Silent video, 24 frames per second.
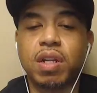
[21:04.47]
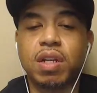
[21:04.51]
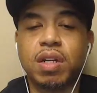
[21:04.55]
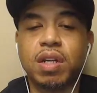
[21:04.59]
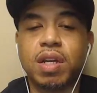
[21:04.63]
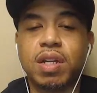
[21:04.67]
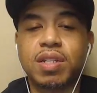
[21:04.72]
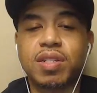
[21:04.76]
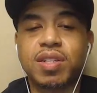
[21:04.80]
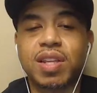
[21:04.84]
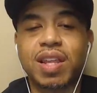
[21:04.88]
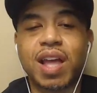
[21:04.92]
it
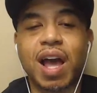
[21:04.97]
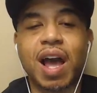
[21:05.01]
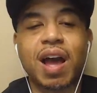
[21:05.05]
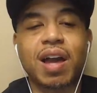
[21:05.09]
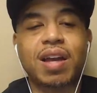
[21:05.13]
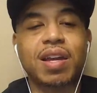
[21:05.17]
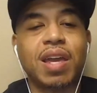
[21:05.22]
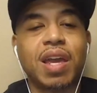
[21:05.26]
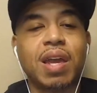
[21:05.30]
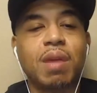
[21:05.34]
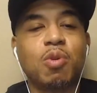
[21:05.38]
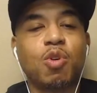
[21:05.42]
is.
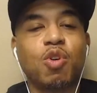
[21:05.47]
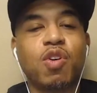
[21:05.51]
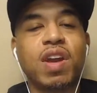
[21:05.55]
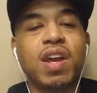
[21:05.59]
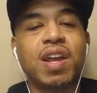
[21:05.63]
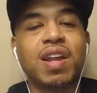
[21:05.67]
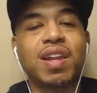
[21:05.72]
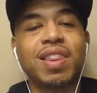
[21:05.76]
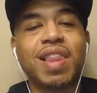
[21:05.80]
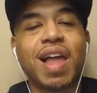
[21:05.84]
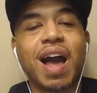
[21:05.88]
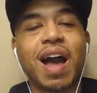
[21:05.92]
Hakim
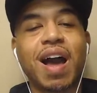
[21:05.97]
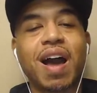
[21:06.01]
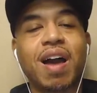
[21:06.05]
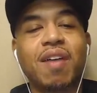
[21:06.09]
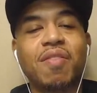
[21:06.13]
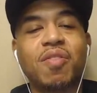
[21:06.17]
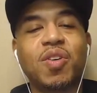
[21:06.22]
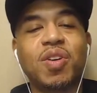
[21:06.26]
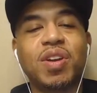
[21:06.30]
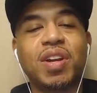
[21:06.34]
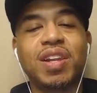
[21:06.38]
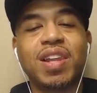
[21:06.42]
Green live
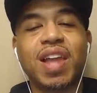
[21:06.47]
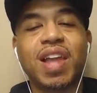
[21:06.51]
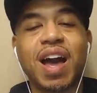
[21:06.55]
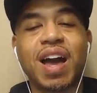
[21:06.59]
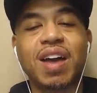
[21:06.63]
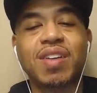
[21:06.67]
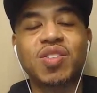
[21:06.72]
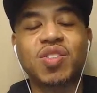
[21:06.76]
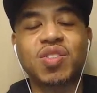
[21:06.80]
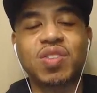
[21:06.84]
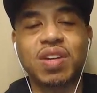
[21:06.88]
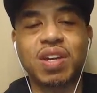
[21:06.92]
on the
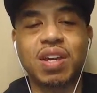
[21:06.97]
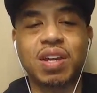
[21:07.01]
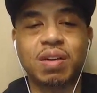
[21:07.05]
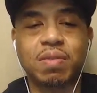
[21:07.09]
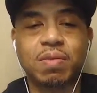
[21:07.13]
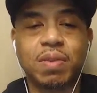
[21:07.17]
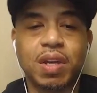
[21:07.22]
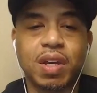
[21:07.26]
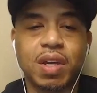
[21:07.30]
live stream.